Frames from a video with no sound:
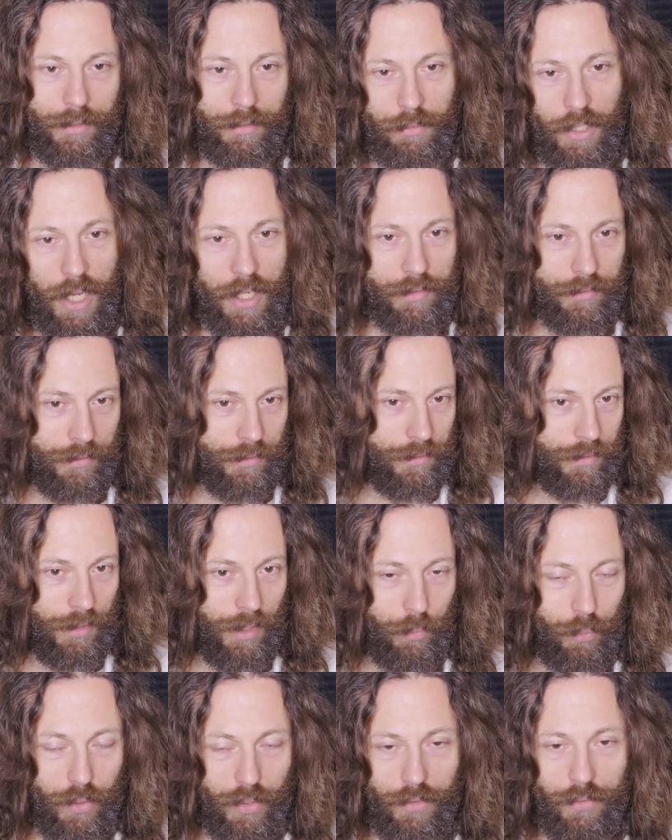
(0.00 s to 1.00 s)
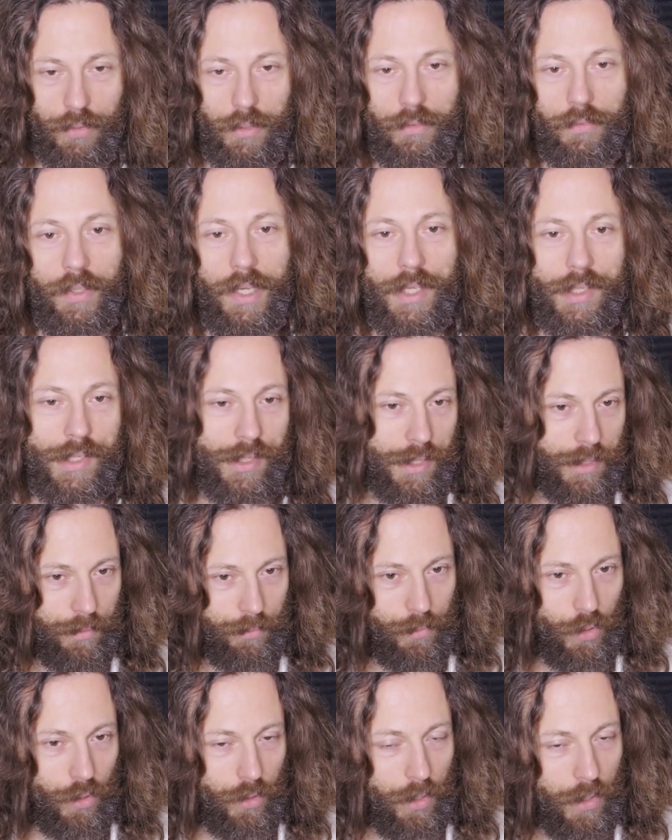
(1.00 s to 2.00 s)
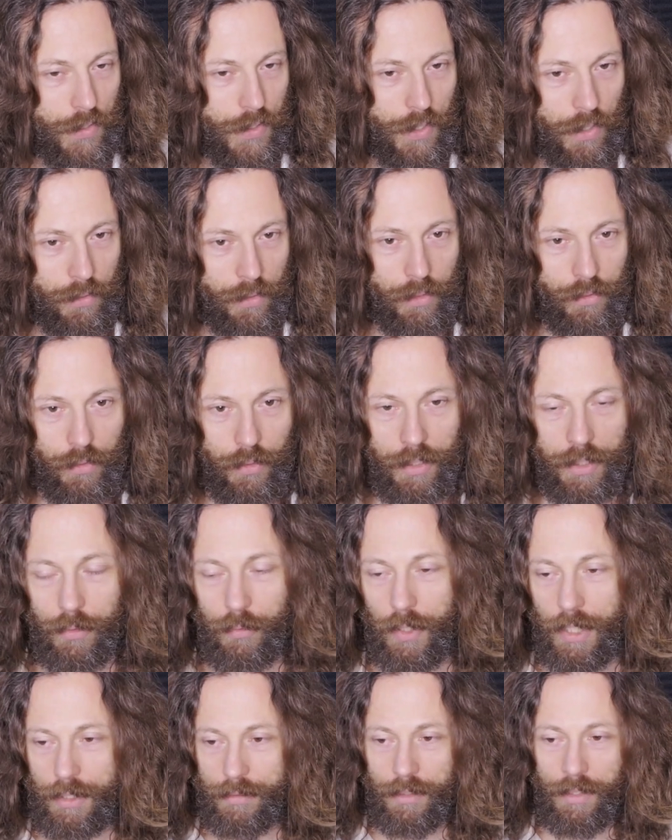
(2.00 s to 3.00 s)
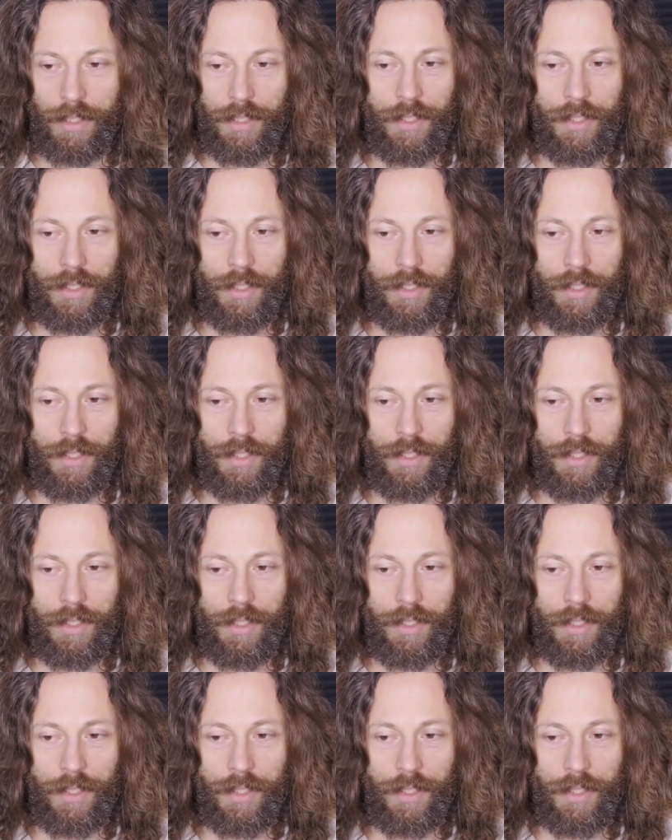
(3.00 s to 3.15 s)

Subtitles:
not a beautiful face, you're also not doing it right.